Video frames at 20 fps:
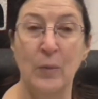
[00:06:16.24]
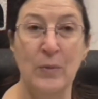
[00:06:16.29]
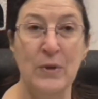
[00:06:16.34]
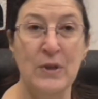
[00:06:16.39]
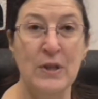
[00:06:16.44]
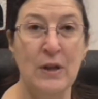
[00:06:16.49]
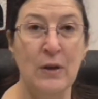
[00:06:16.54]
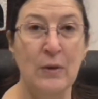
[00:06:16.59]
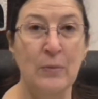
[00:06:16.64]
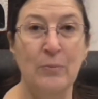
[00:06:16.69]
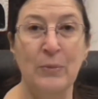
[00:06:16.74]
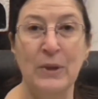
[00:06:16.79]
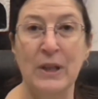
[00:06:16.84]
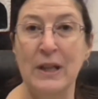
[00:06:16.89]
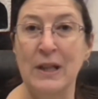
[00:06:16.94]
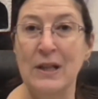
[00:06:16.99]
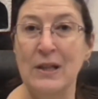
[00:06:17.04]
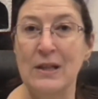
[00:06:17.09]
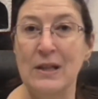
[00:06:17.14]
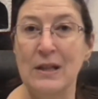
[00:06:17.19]
So
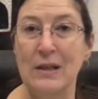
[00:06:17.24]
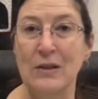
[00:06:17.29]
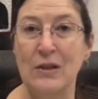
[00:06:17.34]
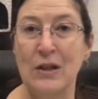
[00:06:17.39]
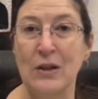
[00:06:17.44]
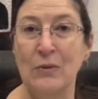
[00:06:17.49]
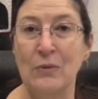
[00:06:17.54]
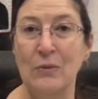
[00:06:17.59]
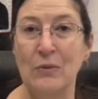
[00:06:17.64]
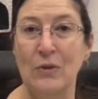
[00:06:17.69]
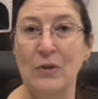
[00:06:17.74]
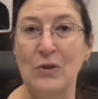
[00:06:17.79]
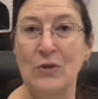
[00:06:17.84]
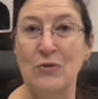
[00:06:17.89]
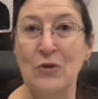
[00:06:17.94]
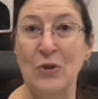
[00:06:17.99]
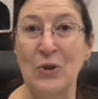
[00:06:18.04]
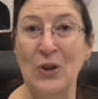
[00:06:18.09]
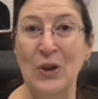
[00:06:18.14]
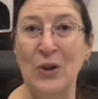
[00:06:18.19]
please don't
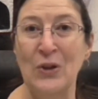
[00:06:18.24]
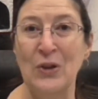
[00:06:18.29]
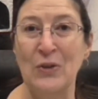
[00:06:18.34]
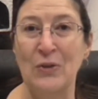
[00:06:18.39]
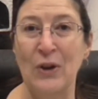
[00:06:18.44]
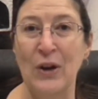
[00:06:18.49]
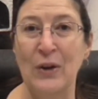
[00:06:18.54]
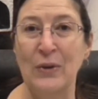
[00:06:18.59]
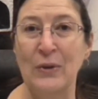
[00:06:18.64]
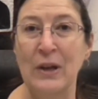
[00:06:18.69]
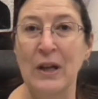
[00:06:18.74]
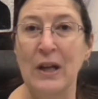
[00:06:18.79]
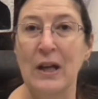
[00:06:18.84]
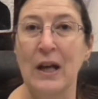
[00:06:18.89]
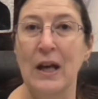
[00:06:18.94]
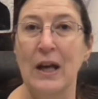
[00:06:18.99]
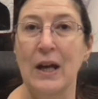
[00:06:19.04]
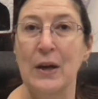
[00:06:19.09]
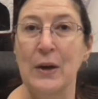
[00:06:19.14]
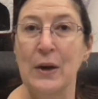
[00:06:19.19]
struggle on your own.
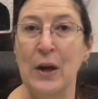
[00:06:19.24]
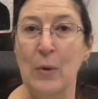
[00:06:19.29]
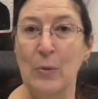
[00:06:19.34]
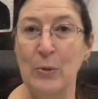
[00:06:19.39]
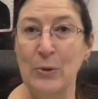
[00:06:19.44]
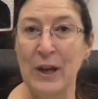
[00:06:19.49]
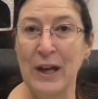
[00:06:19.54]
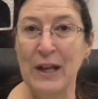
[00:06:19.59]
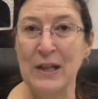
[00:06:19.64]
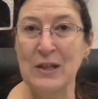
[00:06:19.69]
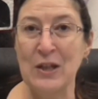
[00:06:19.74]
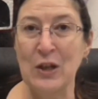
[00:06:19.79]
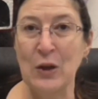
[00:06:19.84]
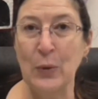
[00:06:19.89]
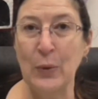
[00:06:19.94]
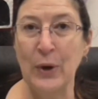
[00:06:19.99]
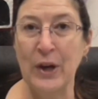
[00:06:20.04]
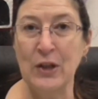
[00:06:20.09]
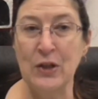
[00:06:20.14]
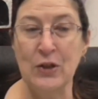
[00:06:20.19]
Come and ask your
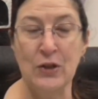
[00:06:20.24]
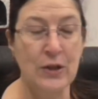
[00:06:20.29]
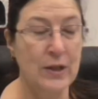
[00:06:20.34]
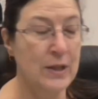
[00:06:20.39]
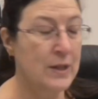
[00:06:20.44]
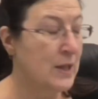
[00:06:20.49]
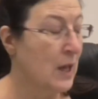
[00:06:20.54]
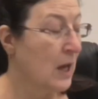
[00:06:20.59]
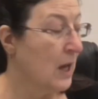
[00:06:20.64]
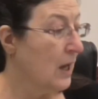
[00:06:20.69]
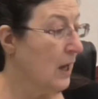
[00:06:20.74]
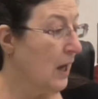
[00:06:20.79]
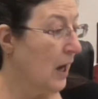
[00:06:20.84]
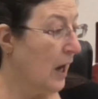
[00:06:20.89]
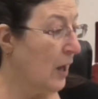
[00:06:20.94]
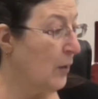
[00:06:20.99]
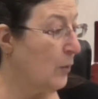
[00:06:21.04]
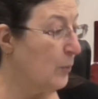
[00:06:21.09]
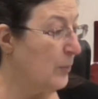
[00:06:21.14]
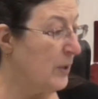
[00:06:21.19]
questions.
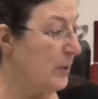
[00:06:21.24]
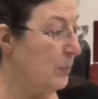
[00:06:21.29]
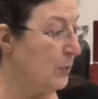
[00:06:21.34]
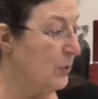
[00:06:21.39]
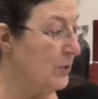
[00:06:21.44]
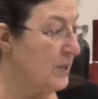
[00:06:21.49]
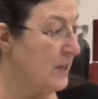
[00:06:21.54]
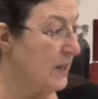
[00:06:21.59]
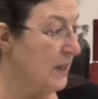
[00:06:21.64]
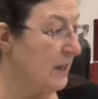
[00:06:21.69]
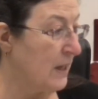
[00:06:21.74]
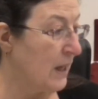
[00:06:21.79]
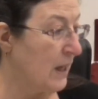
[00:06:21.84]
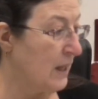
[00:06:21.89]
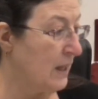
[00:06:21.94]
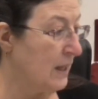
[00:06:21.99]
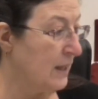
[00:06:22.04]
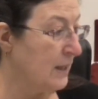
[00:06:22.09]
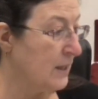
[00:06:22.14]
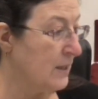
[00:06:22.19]
I will be putting
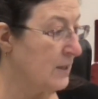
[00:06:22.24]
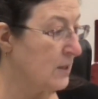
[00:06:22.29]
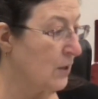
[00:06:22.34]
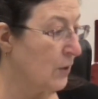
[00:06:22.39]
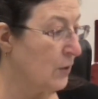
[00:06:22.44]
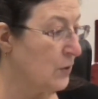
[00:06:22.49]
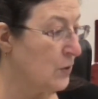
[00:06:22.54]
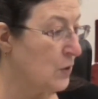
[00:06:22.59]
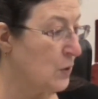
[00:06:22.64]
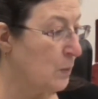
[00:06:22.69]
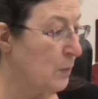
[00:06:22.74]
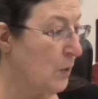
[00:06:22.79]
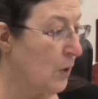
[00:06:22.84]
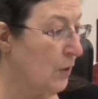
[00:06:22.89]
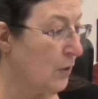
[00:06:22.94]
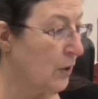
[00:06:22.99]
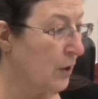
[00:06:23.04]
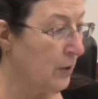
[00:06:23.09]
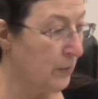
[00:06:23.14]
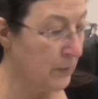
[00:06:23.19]
links on
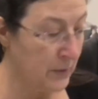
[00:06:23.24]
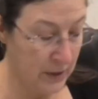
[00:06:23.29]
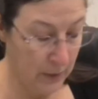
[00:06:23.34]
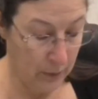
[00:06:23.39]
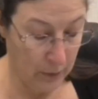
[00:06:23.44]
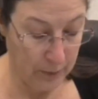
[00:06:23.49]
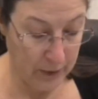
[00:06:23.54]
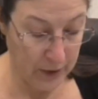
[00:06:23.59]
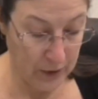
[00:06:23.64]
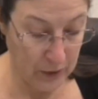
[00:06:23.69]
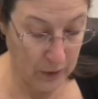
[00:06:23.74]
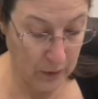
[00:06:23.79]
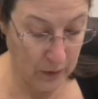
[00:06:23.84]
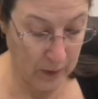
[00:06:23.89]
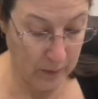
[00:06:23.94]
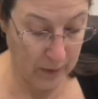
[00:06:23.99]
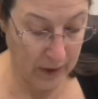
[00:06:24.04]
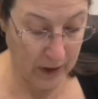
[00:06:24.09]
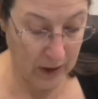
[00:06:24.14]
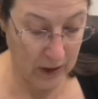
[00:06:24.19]
tomorrow, so we'll be
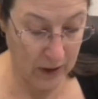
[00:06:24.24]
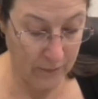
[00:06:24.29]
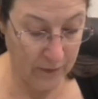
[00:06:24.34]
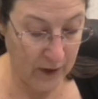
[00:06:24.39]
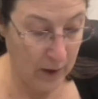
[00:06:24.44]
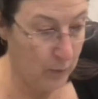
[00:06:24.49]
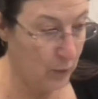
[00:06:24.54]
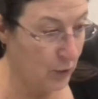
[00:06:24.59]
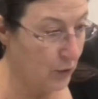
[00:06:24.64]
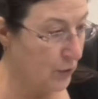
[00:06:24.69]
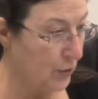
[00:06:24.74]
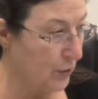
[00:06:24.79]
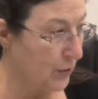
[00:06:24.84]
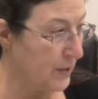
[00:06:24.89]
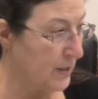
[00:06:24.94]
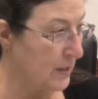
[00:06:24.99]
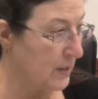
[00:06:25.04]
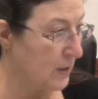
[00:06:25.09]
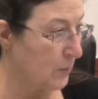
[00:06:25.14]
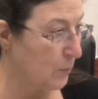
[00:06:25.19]
talking about your fabric
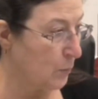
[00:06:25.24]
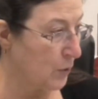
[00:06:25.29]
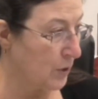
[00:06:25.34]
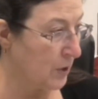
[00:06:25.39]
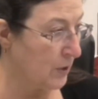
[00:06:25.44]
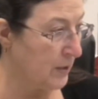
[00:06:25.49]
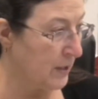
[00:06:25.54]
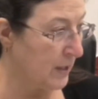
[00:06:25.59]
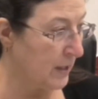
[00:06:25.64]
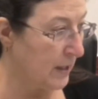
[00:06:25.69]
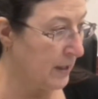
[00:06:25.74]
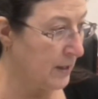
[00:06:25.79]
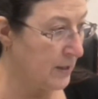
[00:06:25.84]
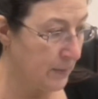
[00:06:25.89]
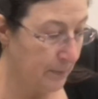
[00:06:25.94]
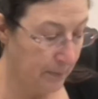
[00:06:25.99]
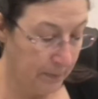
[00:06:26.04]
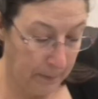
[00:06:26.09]
choices and what you need.